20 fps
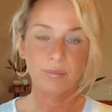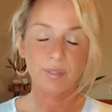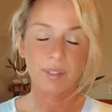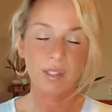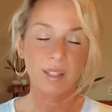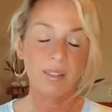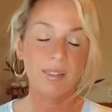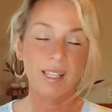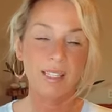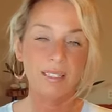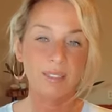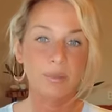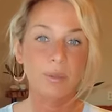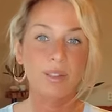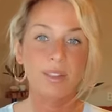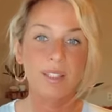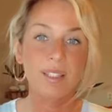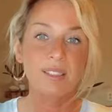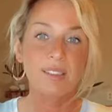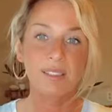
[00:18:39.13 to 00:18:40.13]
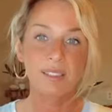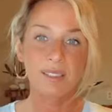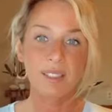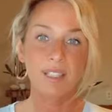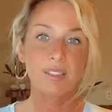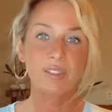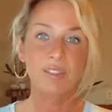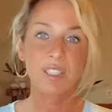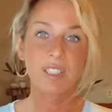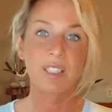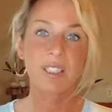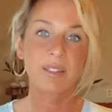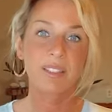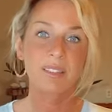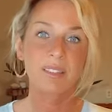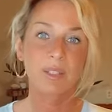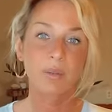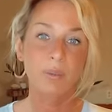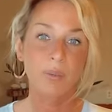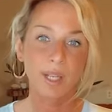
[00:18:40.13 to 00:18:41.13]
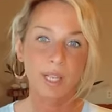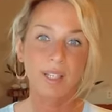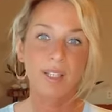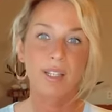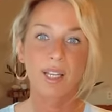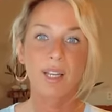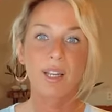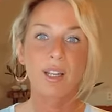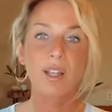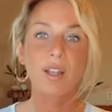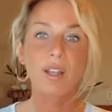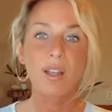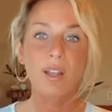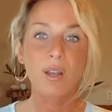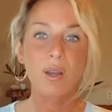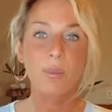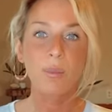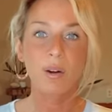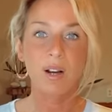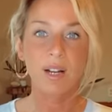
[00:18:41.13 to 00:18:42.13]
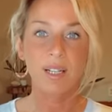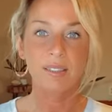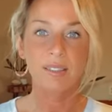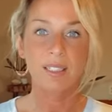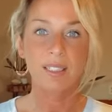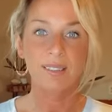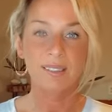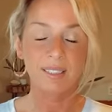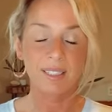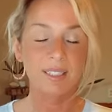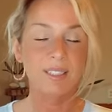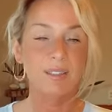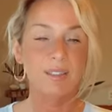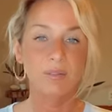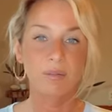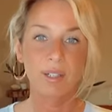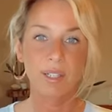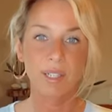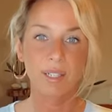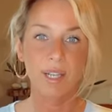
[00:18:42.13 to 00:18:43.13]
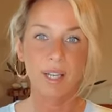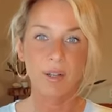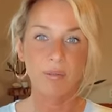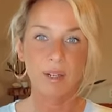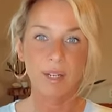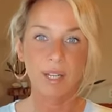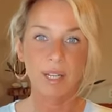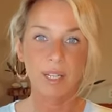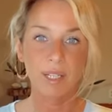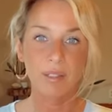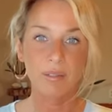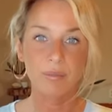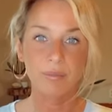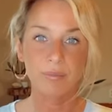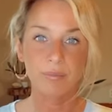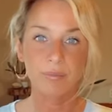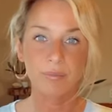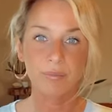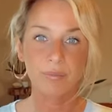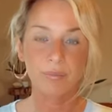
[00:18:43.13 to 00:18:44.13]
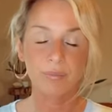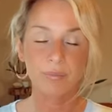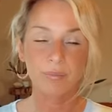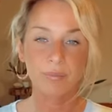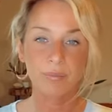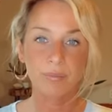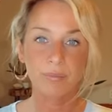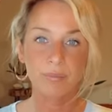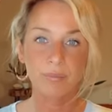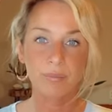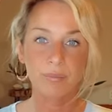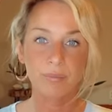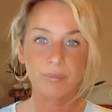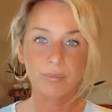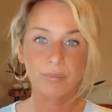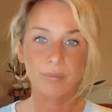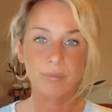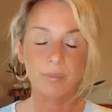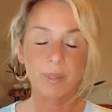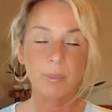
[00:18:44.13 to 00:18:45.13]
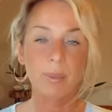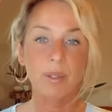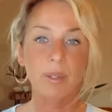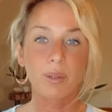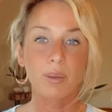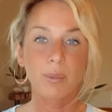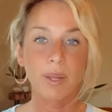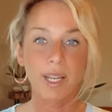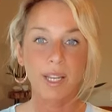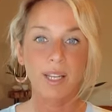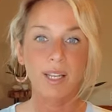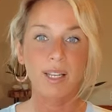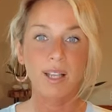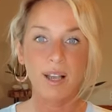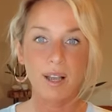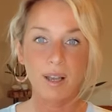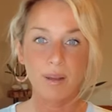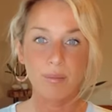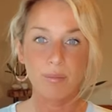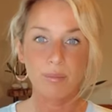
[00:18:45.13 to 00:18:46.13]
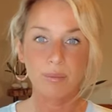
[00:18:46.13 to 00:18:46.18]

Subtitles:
And that's what this ascension and this awakening process is right now, right? People are waking up.